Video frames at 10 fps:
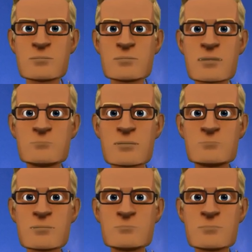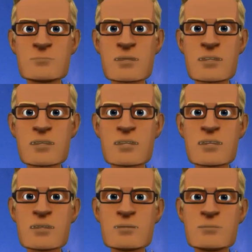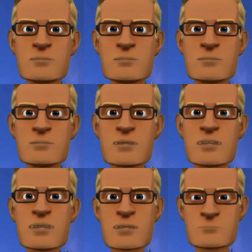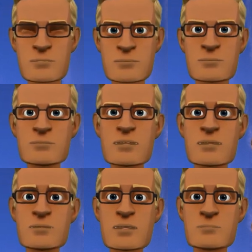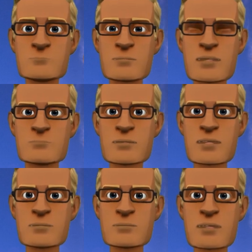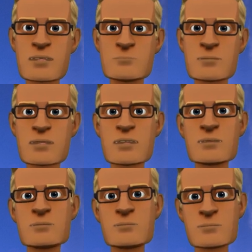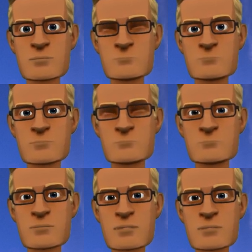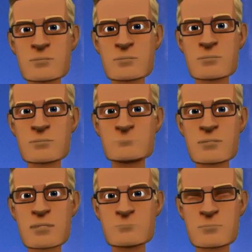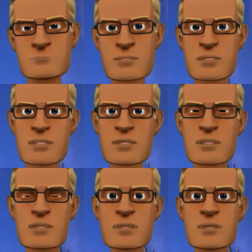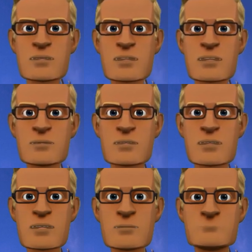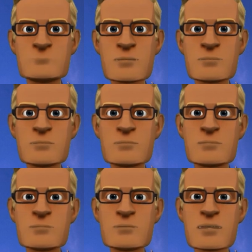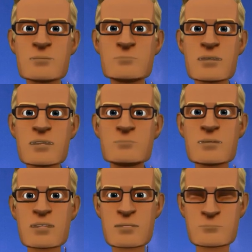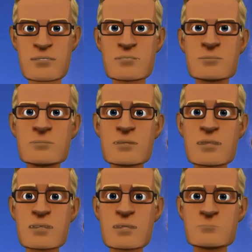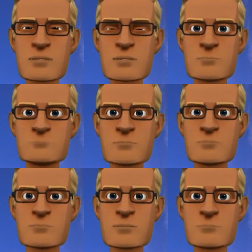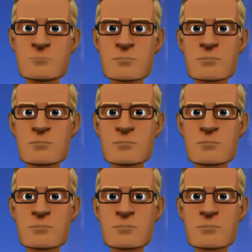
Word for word: the law covenant, and then also the promise covenant with King David. Now, that was just a brief replay, so to speak. Uh, there are other covenants, but these are key ones.